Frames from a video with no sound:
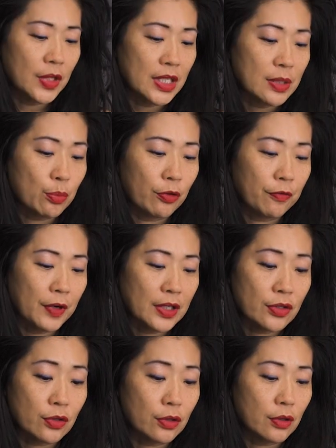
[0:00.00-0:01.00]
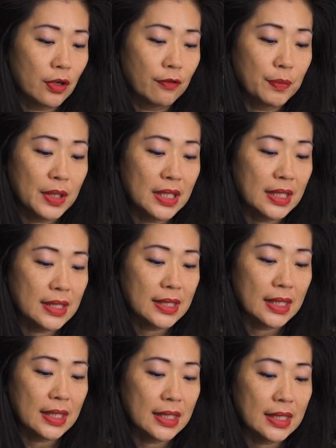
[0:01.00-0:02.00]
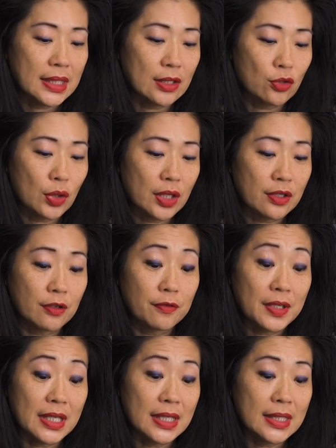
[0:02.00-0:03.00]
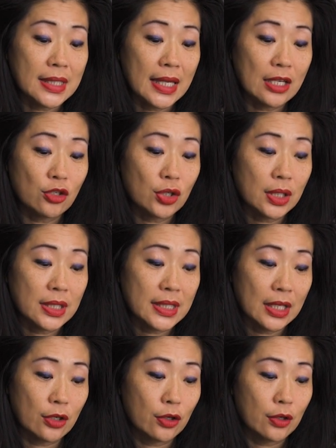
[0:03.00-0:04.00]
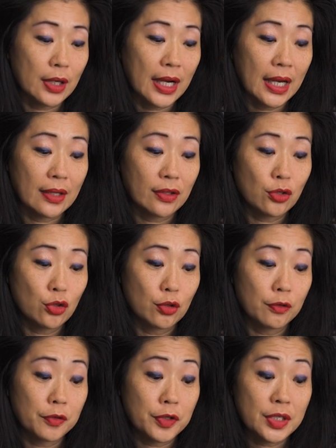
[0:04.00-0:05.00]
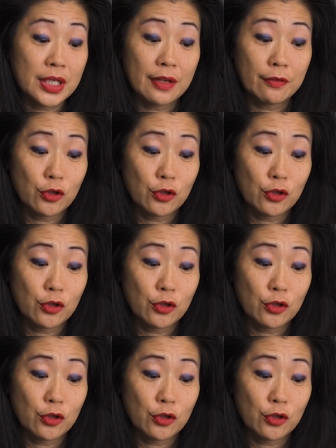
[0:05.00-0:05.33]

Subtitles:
This professor of media studies and director of East Asia Center at the University of